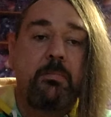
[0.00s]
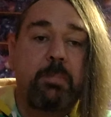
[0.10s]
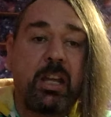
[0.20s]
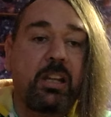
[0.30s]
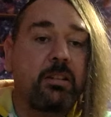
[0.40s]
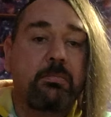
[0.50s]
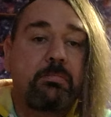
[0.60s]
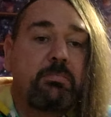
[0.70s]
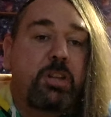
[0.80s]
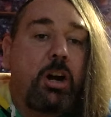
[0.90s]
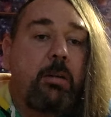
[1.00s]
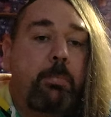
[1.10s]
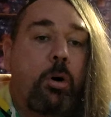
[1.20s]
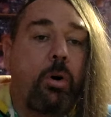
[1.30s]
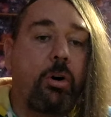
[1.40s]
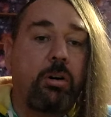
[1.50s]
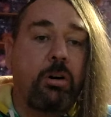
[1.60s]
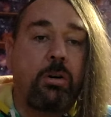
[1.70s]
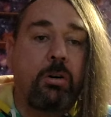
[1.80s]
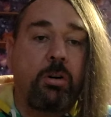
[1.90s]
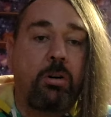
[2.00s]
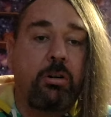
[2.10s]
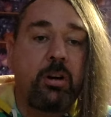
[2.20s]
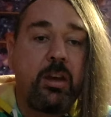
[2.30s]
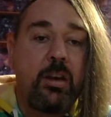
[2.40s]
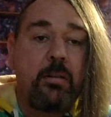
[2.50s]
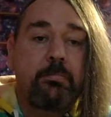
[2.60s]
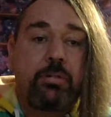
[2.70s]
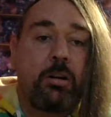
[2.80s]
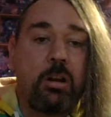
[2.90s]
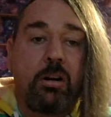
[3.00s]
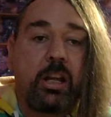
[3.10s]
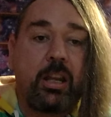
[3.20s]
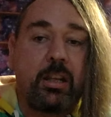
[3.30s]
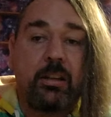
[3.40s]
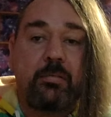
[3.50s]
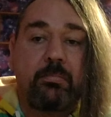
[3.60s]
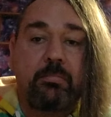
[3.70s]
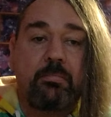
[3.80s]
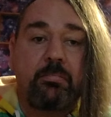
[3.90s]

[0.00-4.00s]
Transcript: being dirt poor, or prolonging